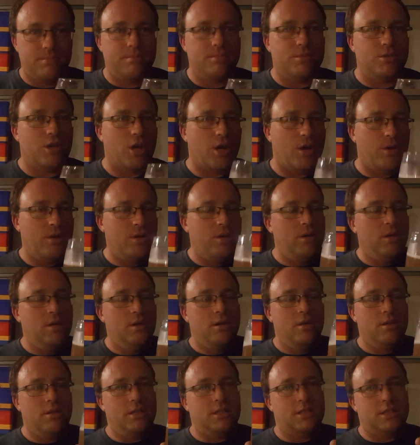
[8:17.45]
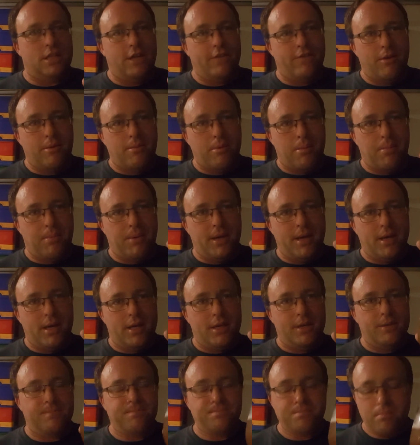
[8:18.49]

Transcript: So this is definitely my pick.